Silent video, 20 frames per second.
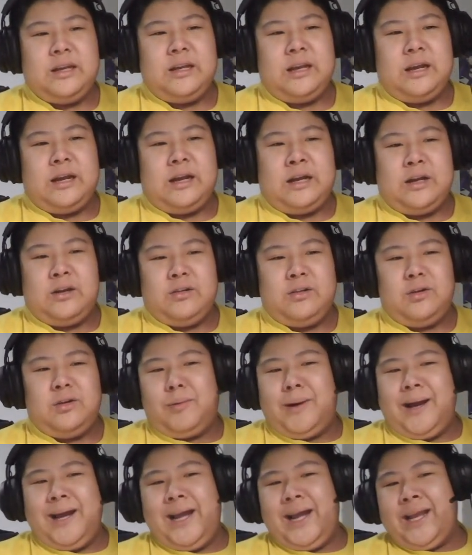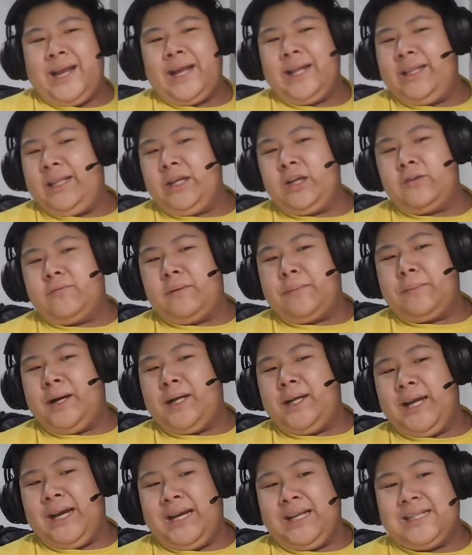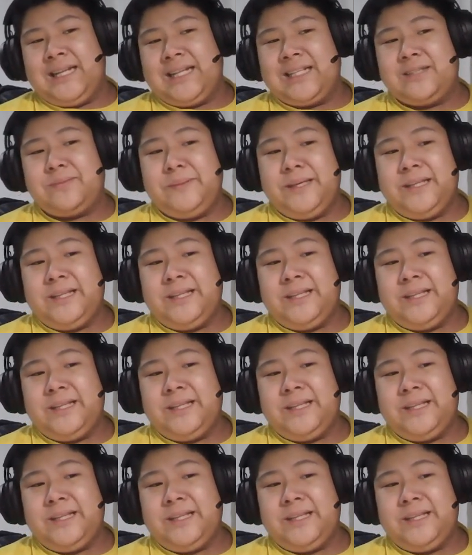I don't know why I can't think of a mon that has that speed